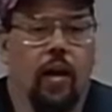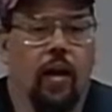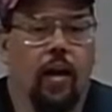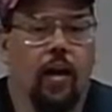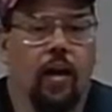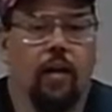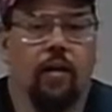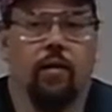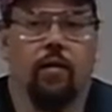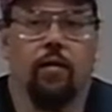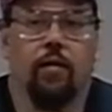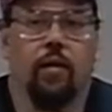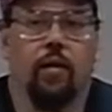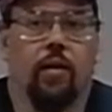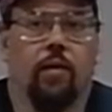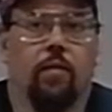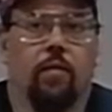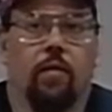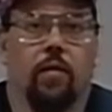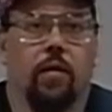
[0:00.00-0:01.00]
And
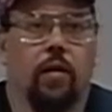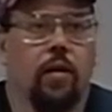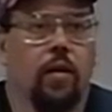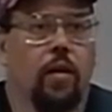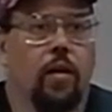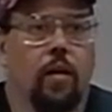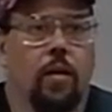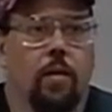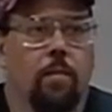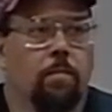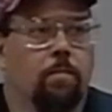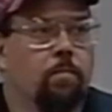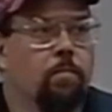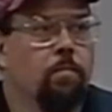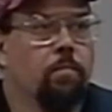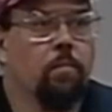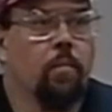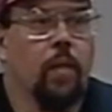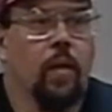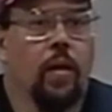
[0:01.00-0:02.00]
uh, the um,
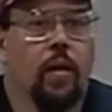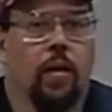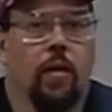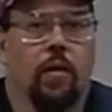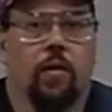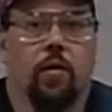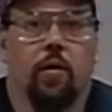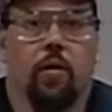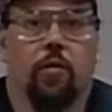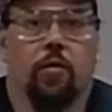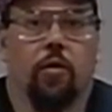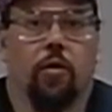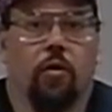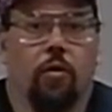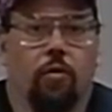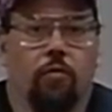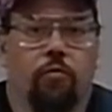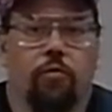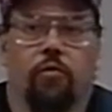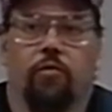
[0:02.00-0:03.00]
the, the
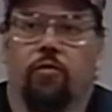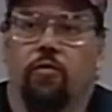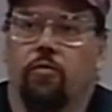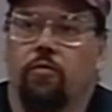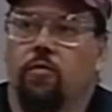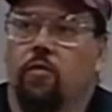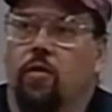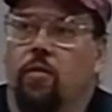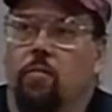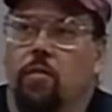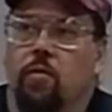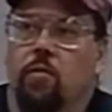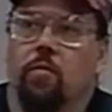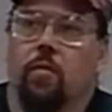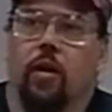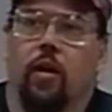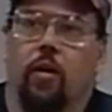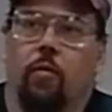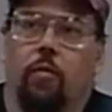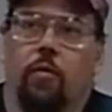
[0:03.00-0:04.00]
closest
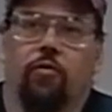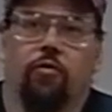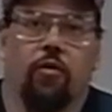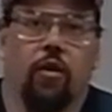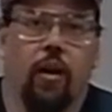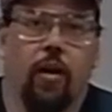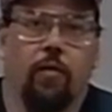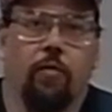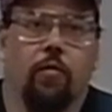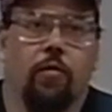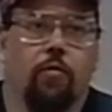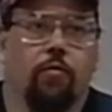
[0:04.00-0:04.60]
computer-related question I ever